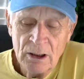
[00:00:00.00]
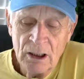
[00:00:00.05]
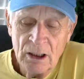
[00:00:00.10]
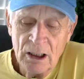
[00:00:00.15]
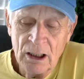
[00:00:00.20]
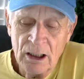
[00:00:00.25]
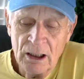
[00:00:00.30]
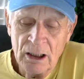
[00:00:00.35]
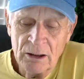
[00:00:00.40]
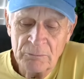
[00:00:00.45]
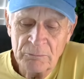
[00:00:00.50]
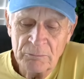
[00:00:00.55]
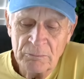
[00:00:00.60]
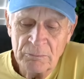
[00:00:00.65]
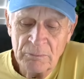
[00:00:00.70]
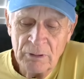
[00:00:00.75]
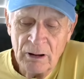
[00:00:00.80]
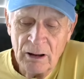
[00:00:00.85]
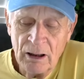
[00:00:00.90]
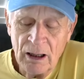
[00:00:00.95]

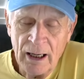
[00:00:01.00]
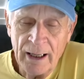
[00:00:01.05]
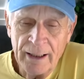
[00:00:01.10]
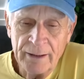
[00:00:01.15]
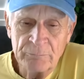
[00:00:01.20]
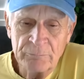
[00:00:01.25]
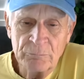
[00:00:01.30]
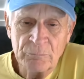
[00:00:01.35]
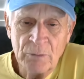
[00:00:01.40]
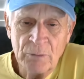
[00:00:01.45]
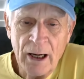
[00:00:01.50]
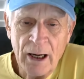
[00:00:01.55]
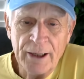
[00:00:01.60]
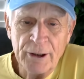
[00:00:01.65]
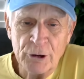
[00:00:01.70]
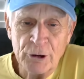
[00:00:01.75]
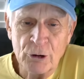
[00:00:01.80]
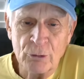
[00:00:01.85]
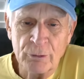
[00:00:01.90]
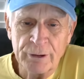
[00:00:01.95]
I
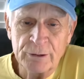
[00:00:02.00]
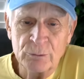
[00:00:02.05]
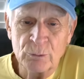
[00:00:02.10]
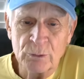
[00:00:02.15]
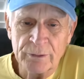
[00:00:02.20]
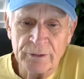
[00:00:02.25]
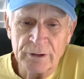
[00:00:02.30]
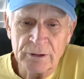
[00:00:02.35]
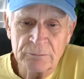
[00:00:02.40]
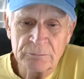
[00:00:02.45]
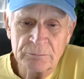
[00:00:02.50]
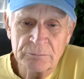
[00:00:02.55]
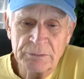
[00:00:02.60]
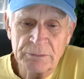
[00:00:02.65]
agreed with it,